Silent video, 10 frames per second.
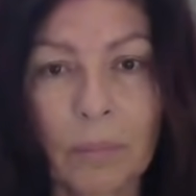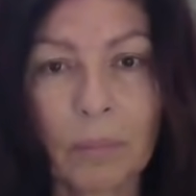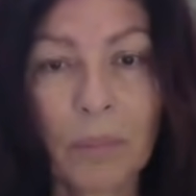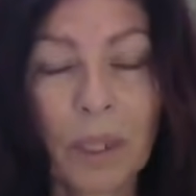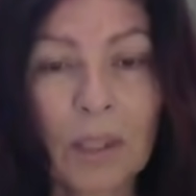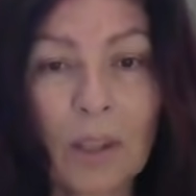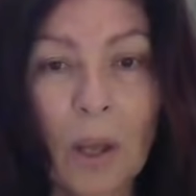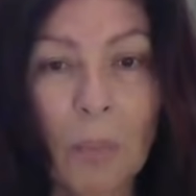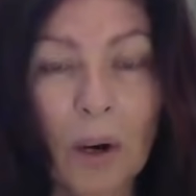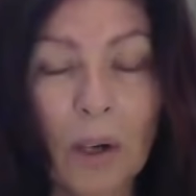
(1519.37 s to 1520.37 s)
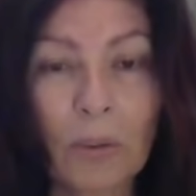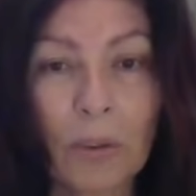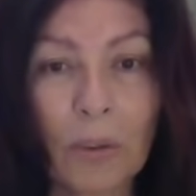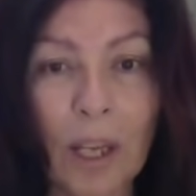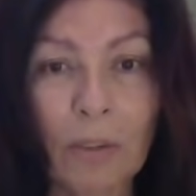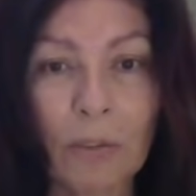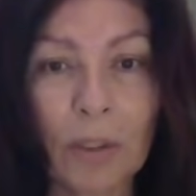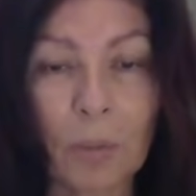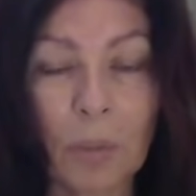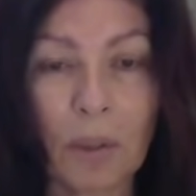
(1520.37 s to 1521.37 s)
But it's all part of your life
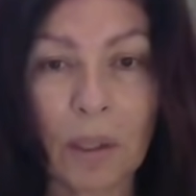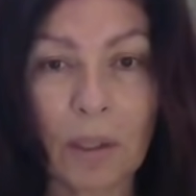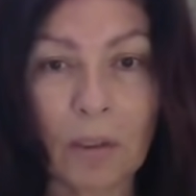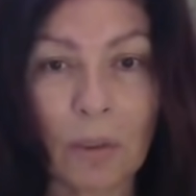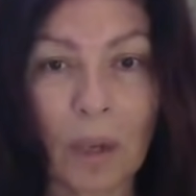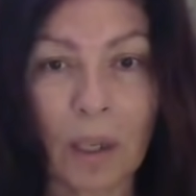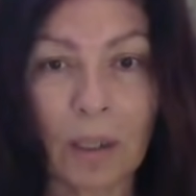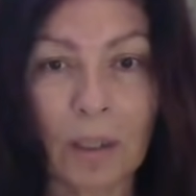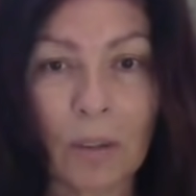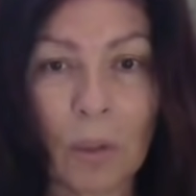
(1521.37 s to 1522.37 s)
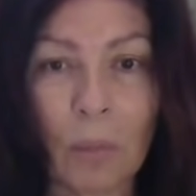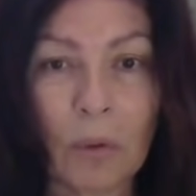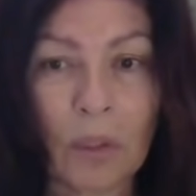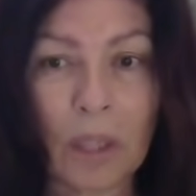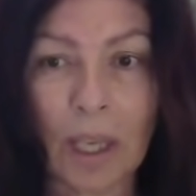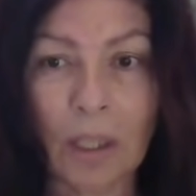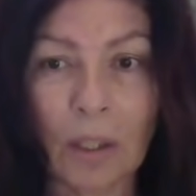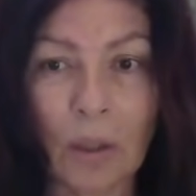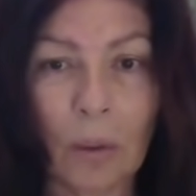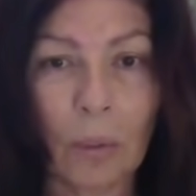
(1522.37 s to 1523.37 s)
experience, right? It's almost like,
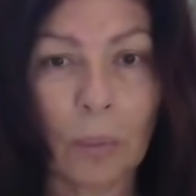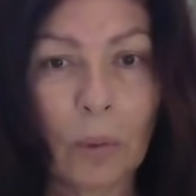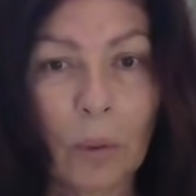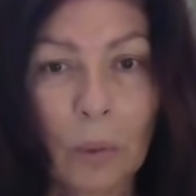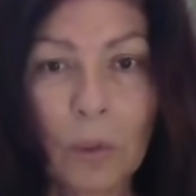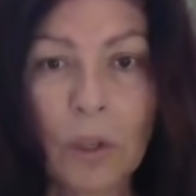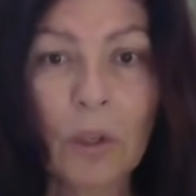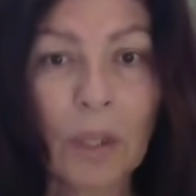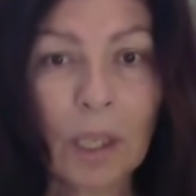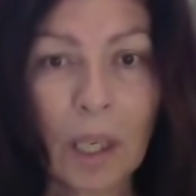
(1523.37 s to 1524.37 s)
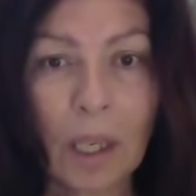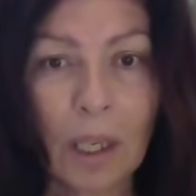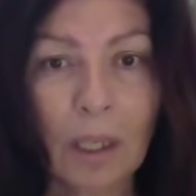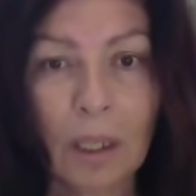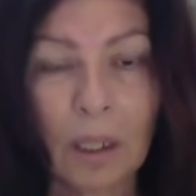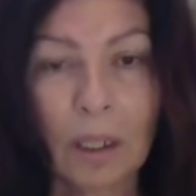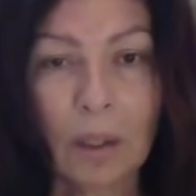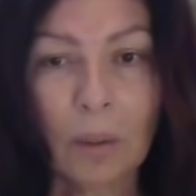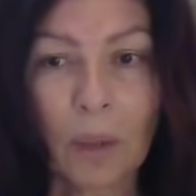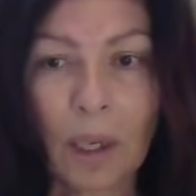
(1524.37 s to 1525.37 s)
when you're a kid,
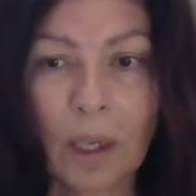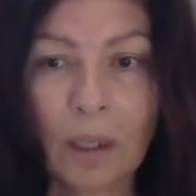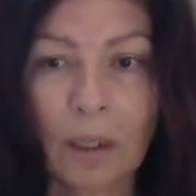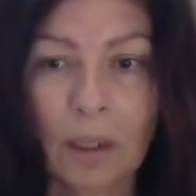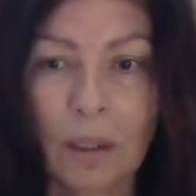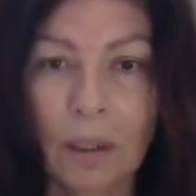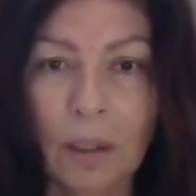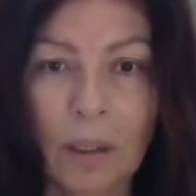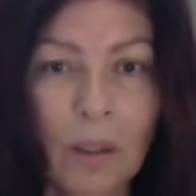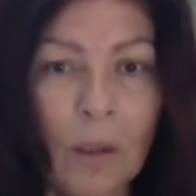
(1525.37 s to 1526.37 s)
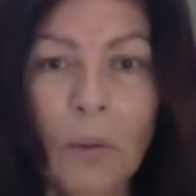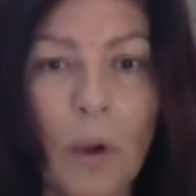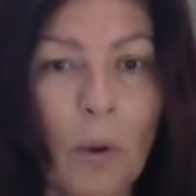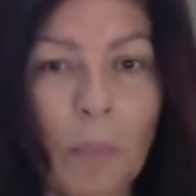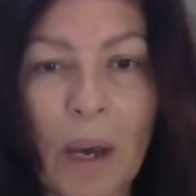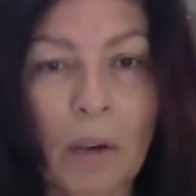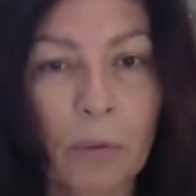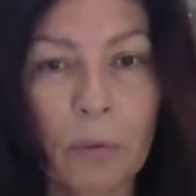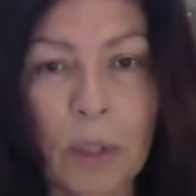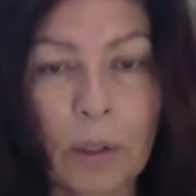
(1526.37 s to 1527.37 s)
right? You don't know about
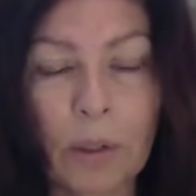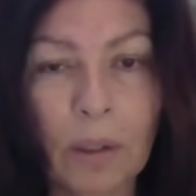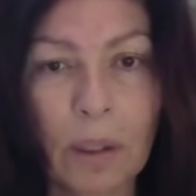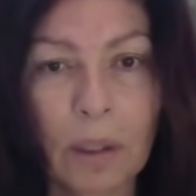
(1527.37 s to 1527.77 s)
fear.